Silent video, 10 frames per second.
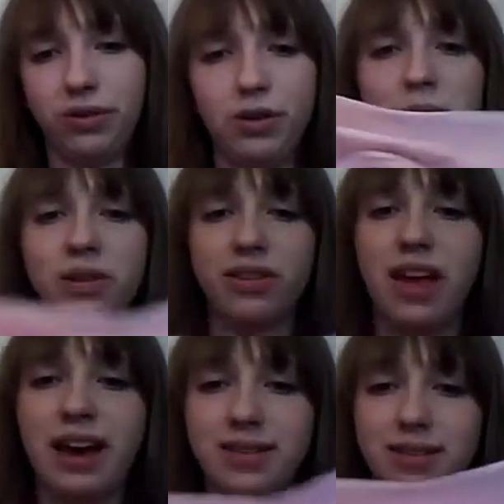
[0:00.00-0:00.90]
suitable
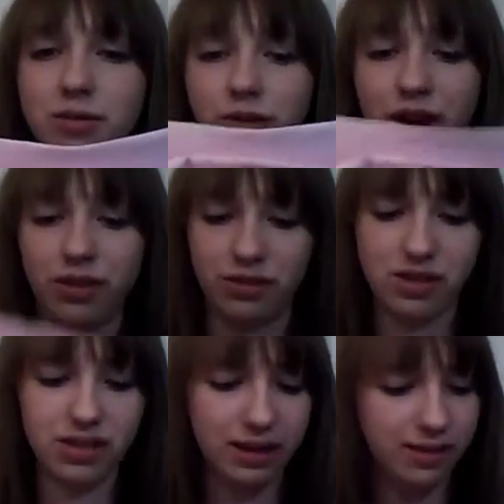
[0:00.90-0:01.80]
size rather
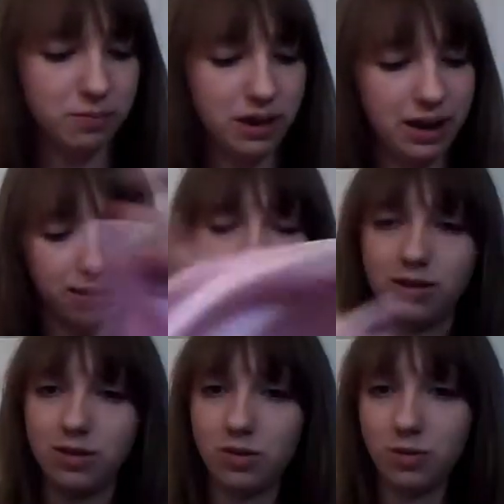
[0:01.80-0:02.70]
than this, because
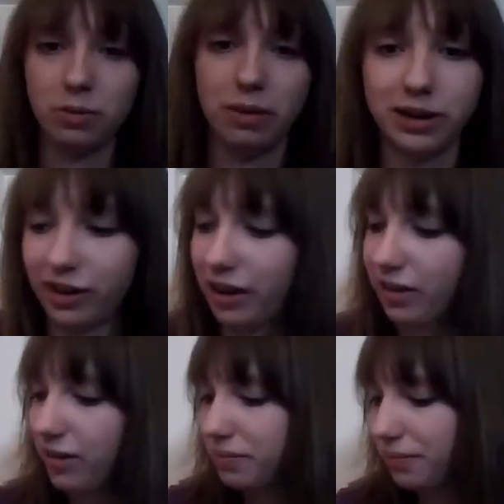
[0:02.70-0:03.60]
this is for my dress.
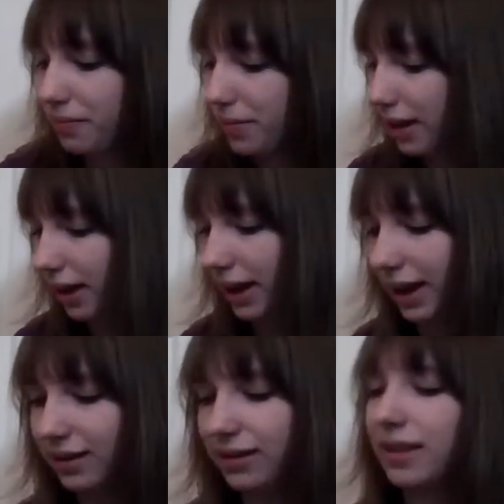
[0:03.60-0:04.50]

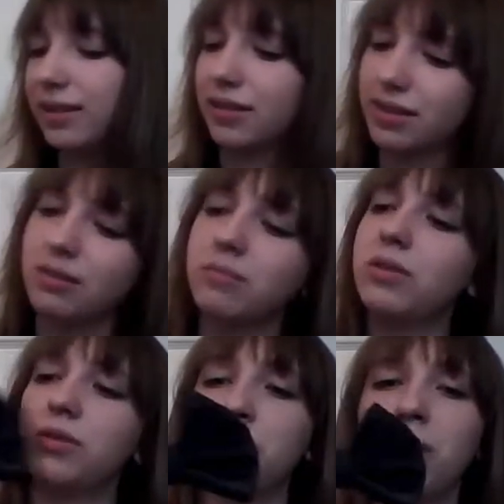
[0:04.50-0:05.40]
And this is
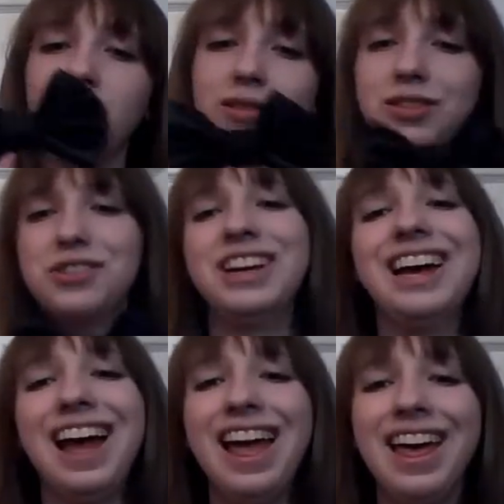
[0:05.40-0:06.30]
too small, too.
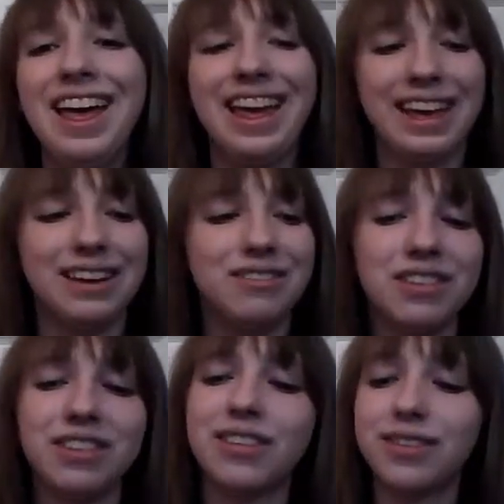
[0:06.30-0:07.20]
It
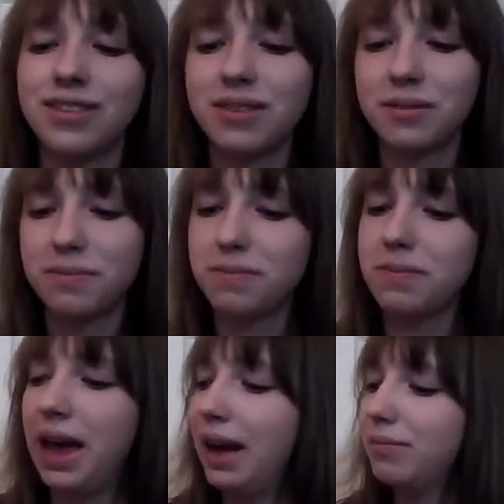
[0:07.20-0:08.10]
was this,
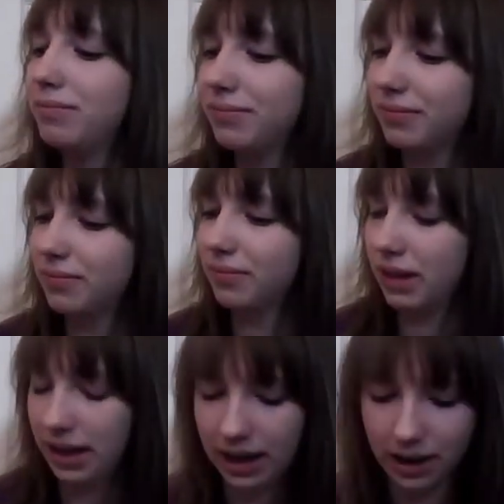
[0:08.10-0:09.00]
yeah.
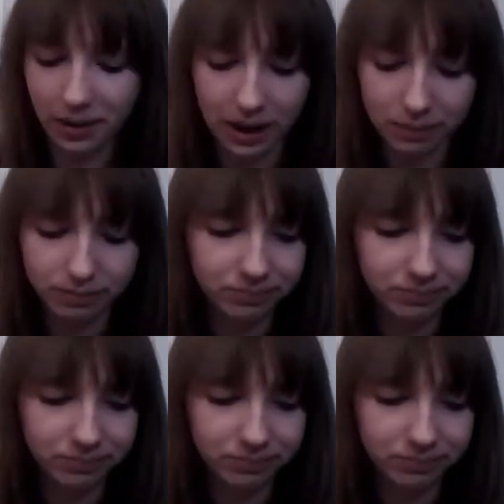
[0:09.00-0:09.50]
Okay.